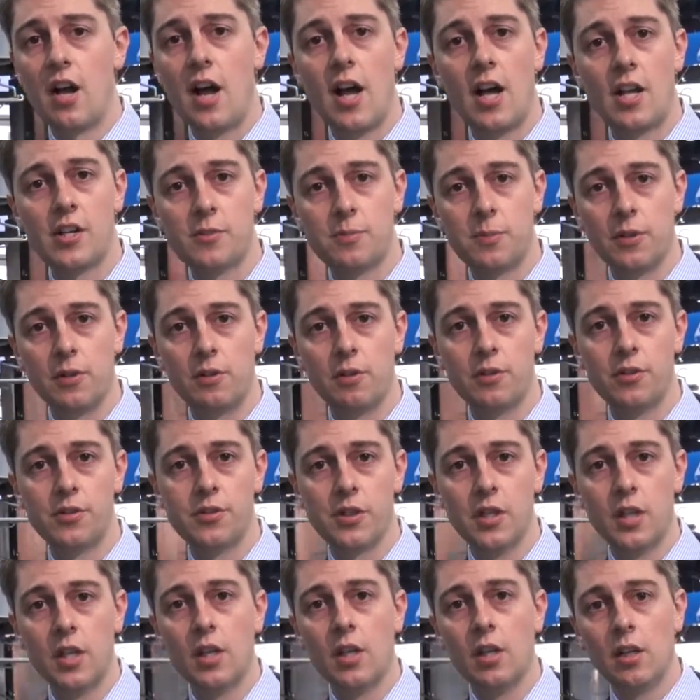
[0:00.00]
hospitals
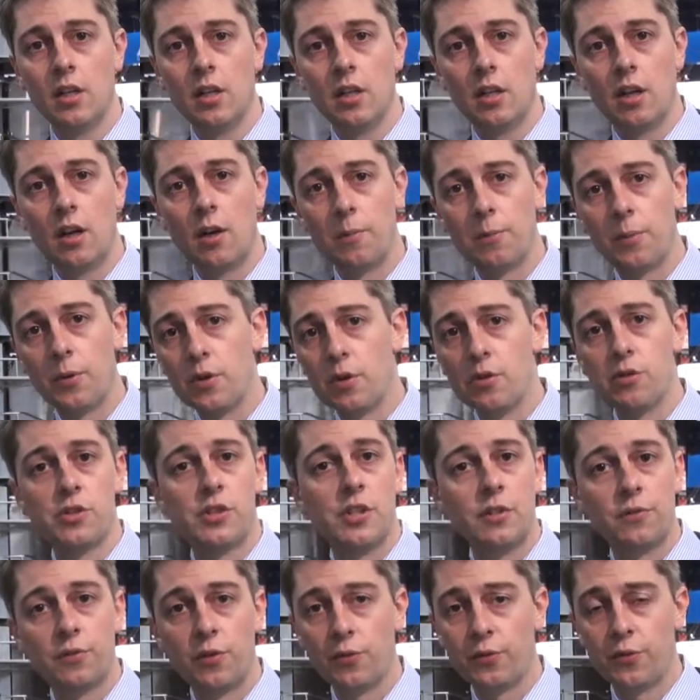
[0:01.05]
are
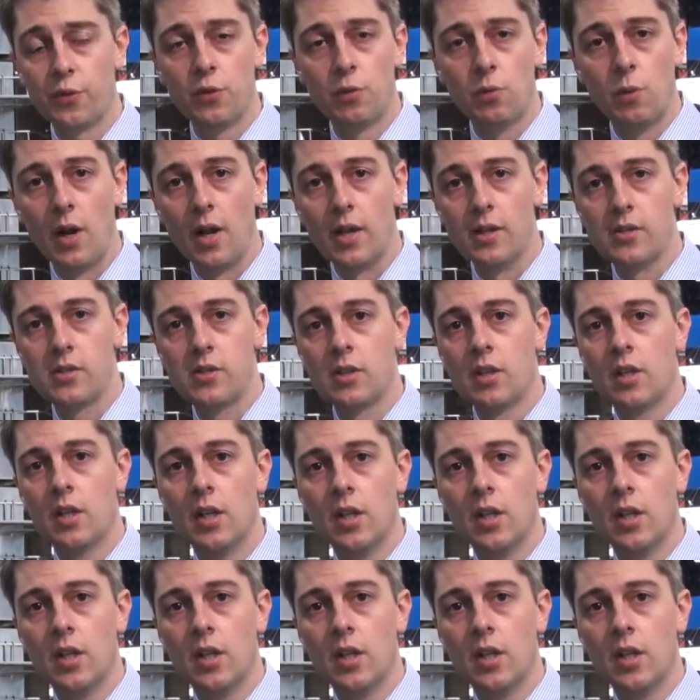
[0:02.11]
producing for food waste.